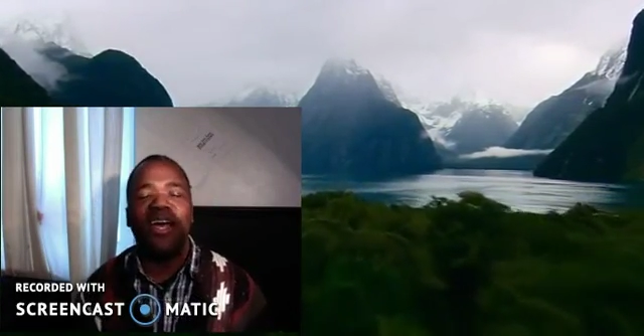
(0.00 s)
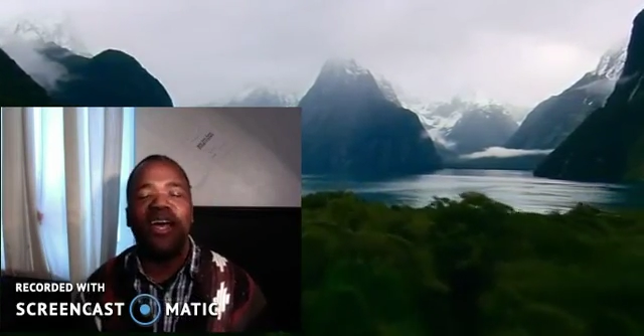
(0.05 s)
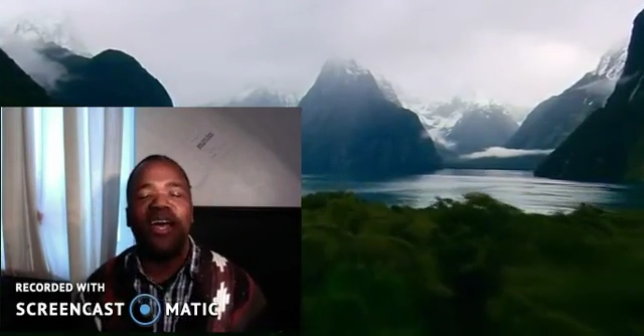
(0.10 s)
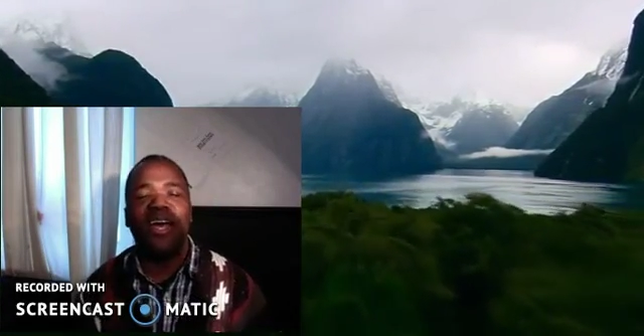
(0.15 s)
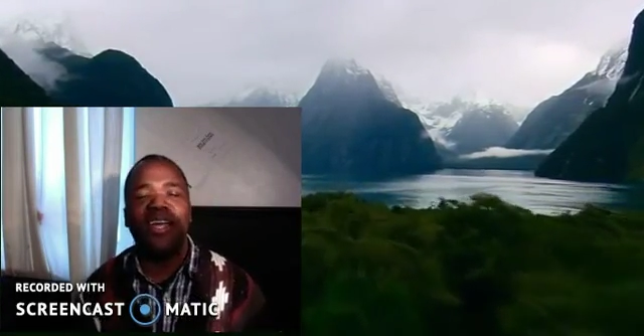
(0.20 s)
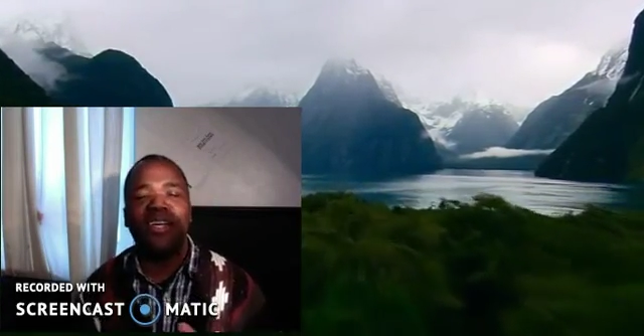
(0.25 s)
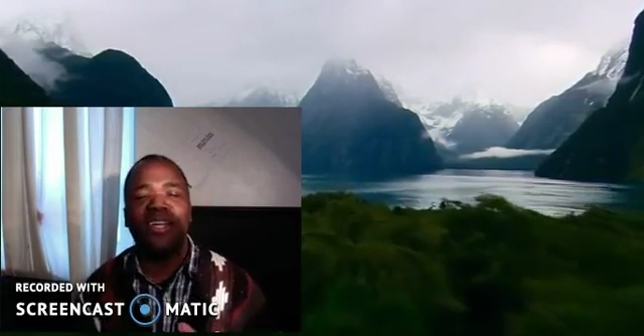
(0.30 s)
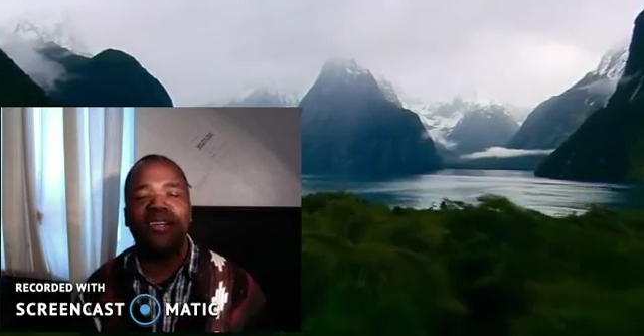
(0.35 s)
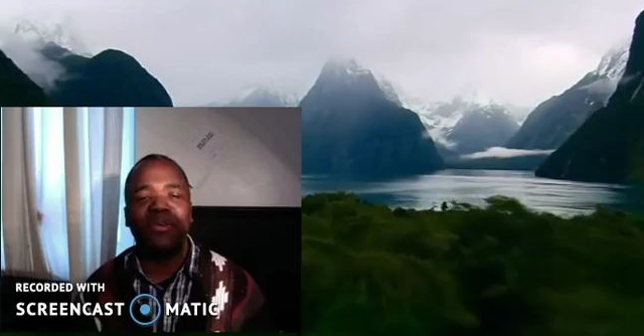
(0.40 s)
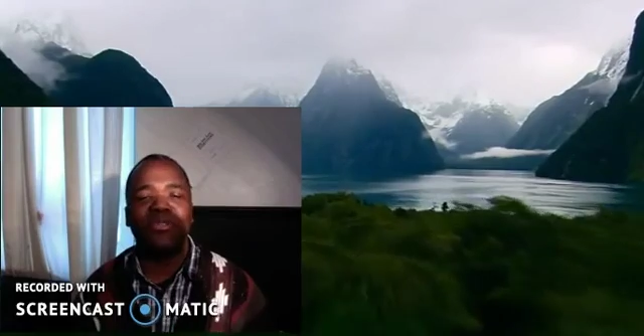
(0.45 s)

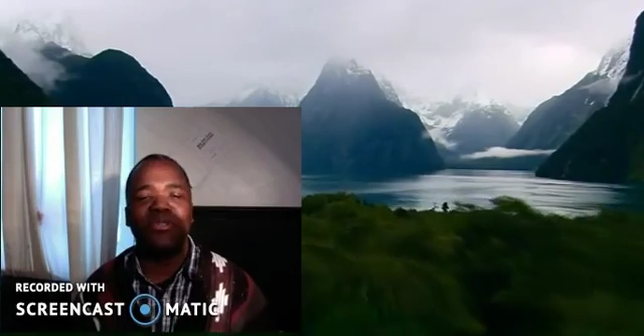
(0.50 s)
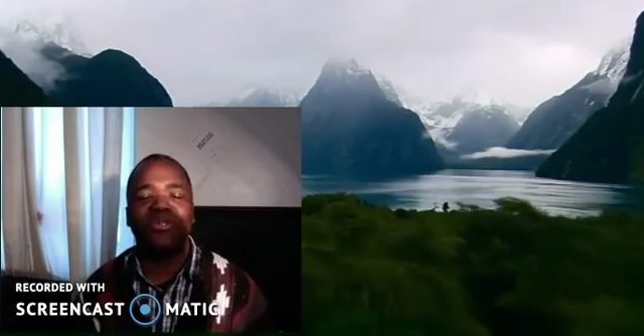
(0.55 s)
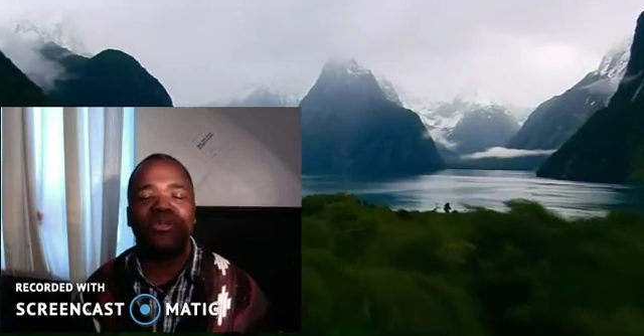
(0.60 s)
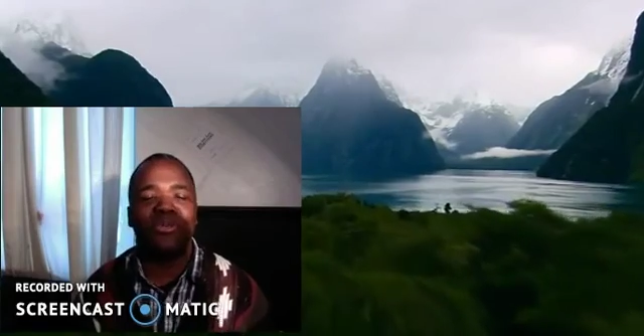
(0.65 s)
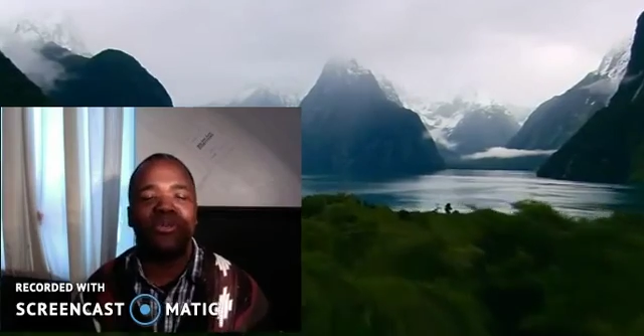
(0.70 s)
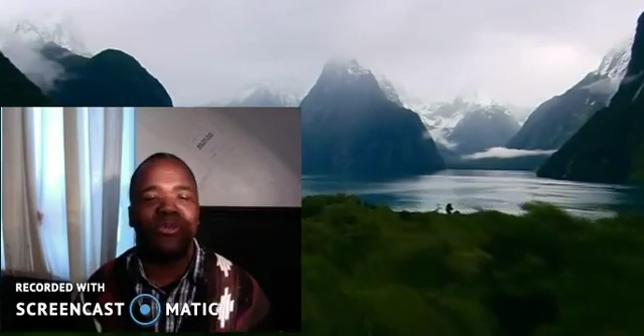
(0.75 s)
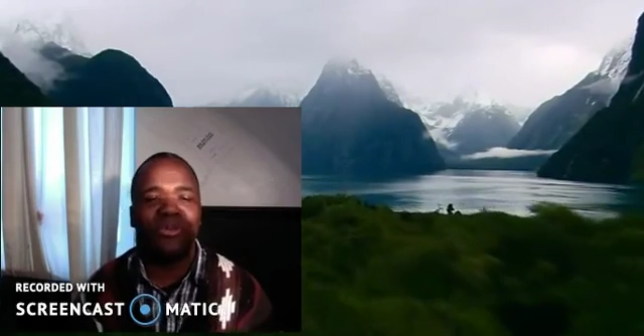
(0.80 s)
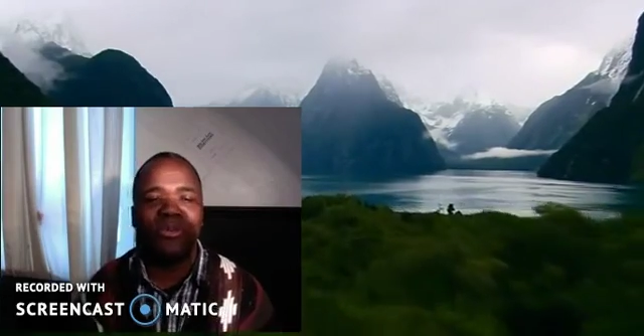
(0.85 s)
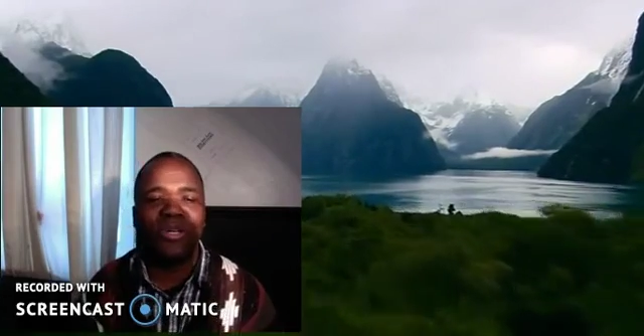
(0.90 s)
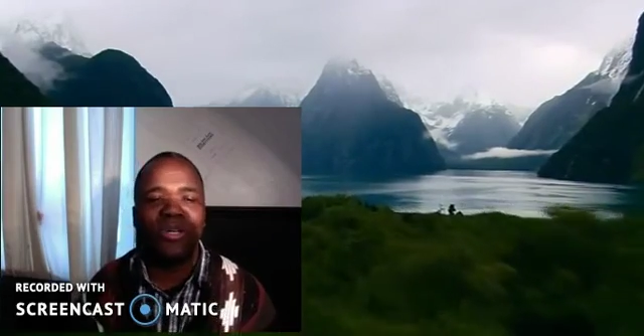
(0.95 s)
and
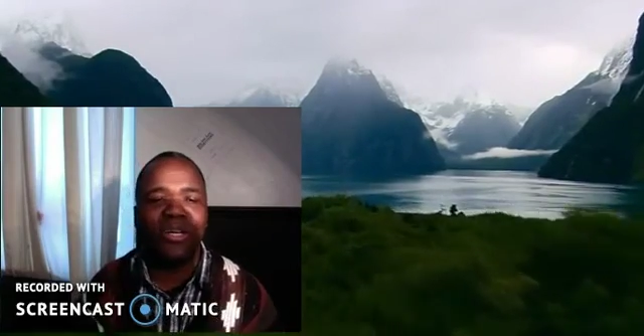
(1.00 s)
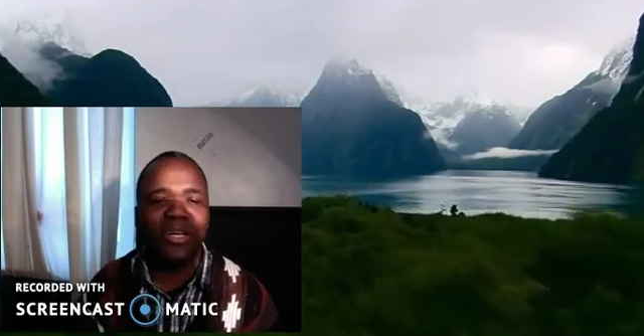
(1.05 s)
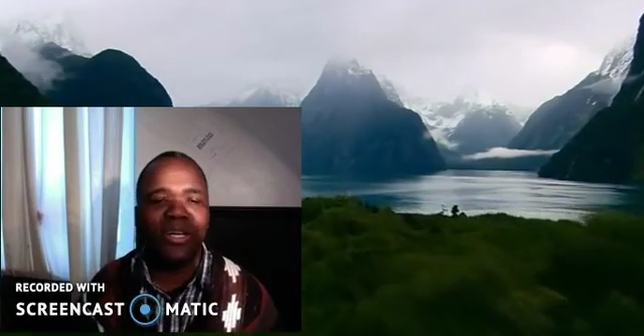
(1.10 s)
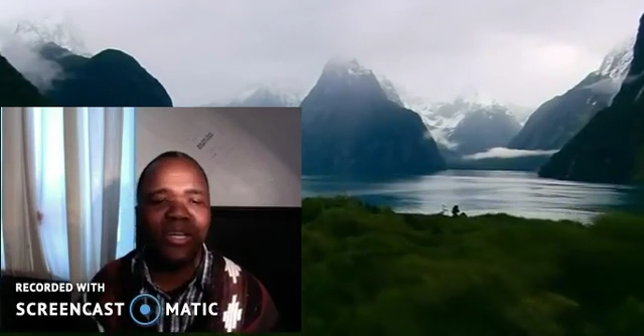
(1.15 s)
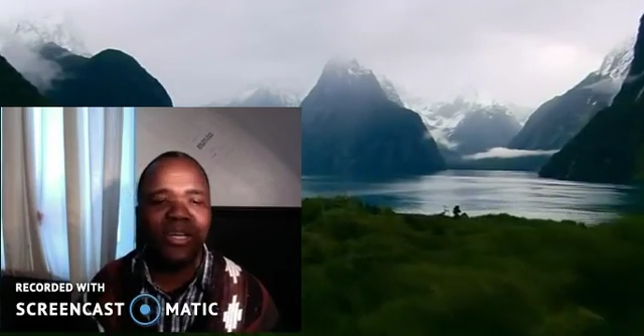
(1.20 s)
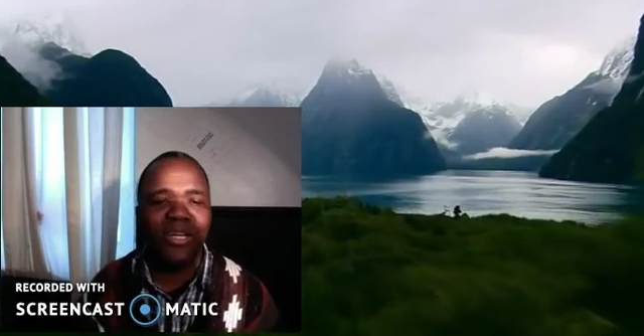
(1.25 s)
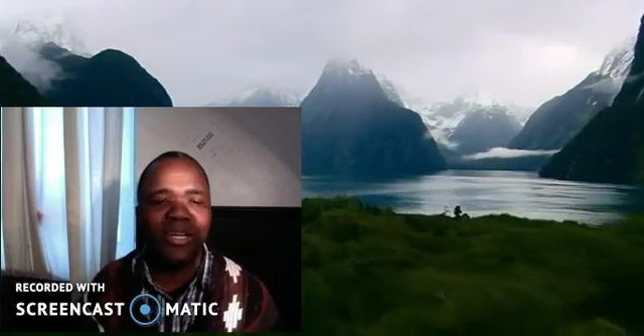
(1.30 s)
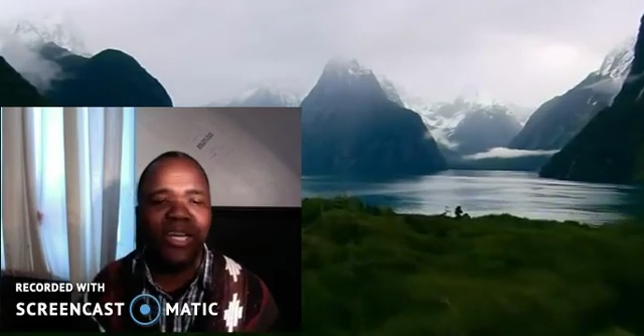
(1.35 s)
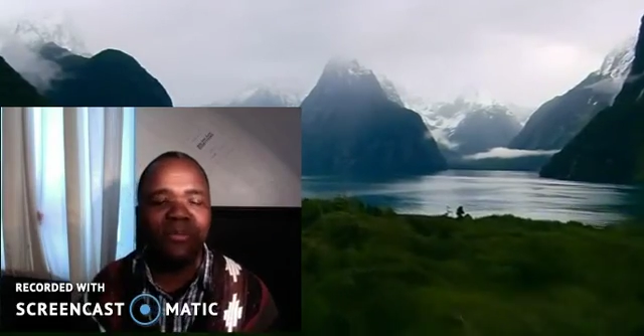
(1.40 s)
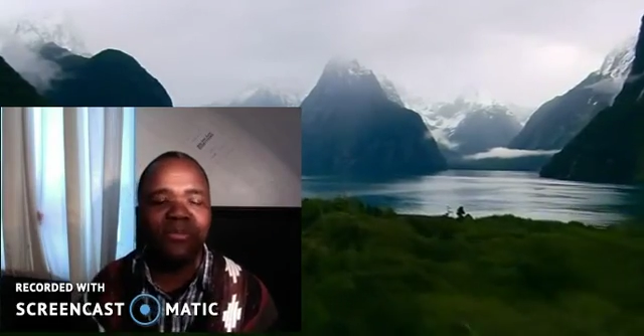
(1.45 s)
also
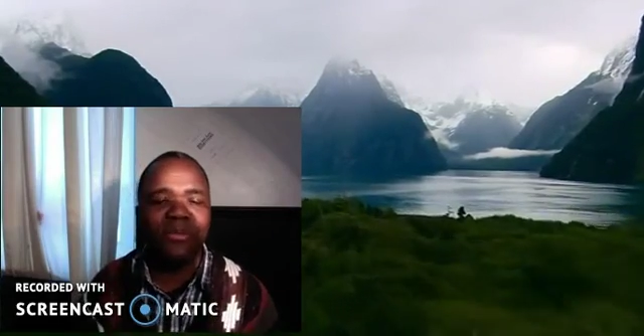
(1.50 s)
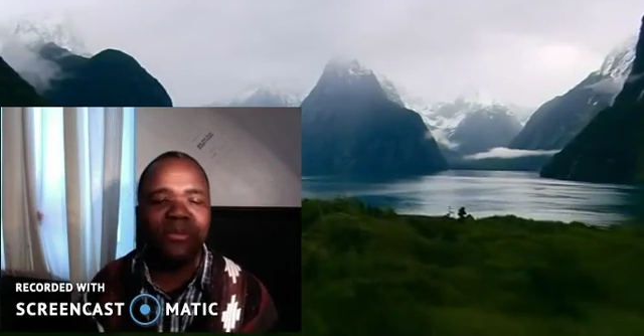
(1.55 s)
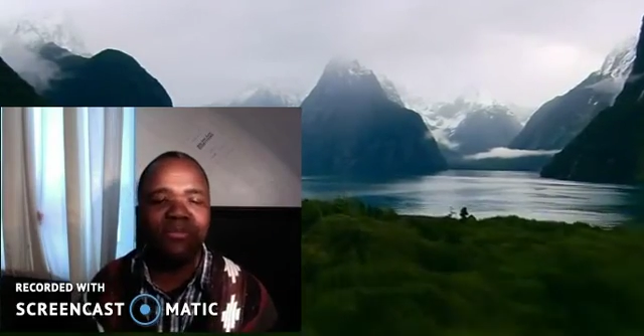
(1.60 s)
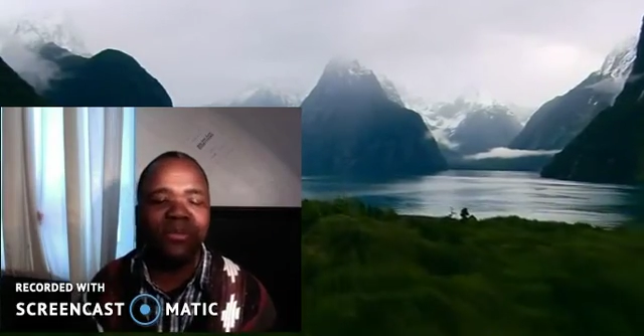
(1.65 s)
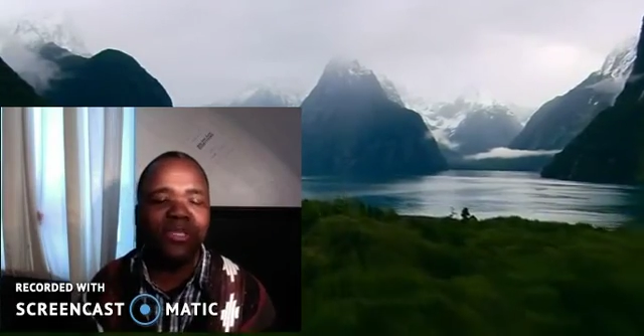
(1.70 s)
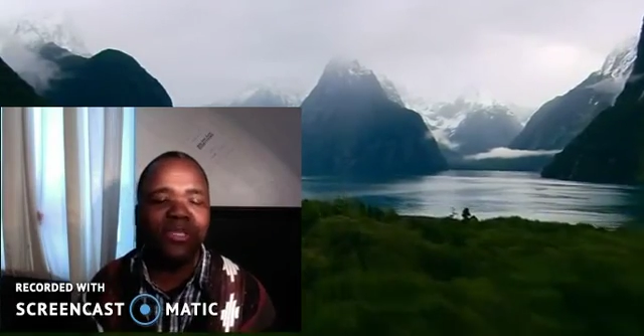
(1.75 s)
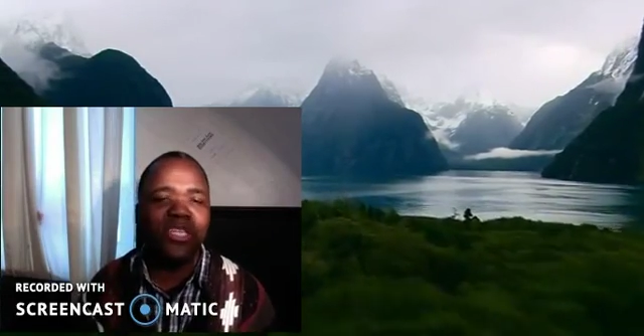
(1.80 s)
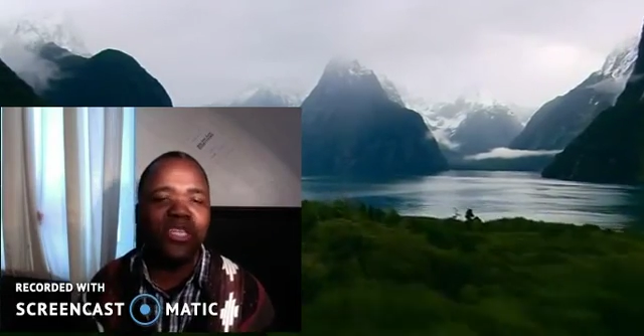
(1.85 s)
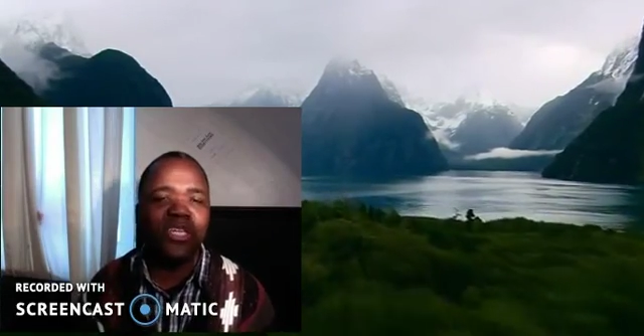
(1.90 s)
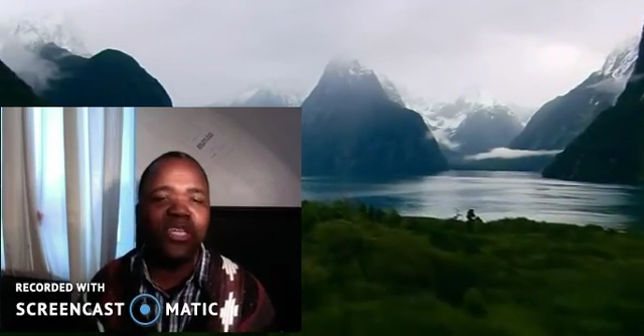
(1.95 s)
grab the
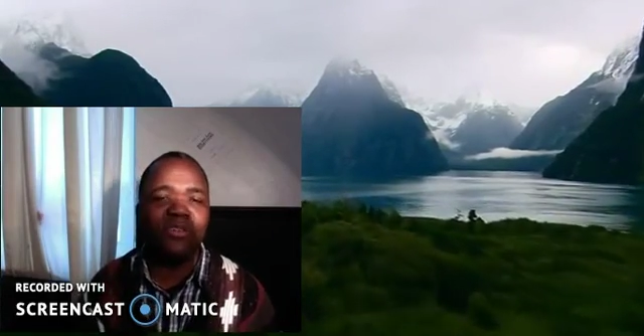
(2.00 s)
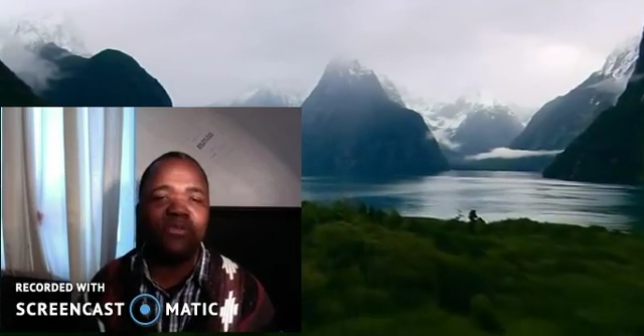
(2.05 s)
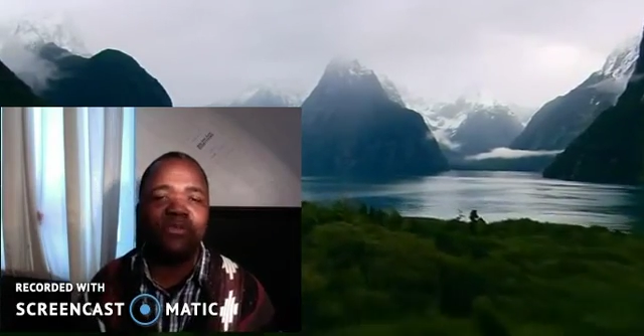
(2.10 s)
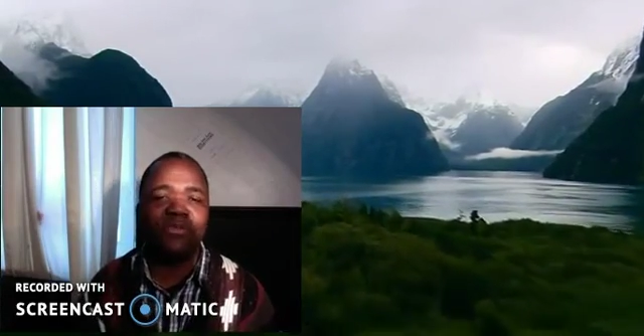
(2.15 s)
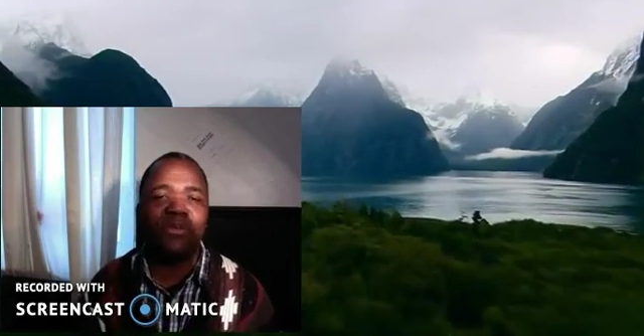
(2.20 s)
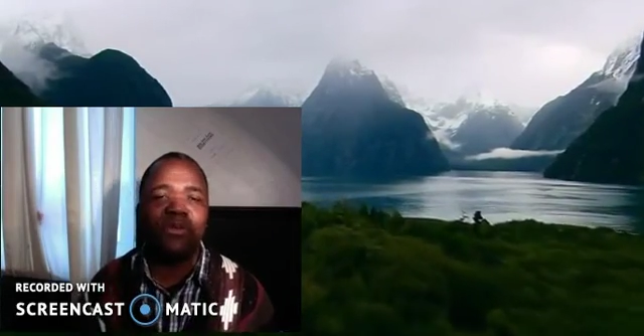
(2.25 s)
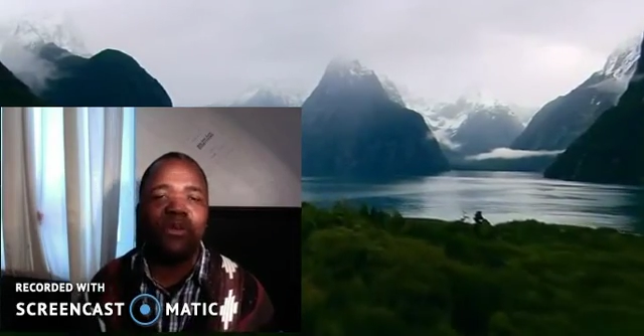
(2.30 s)
PDF.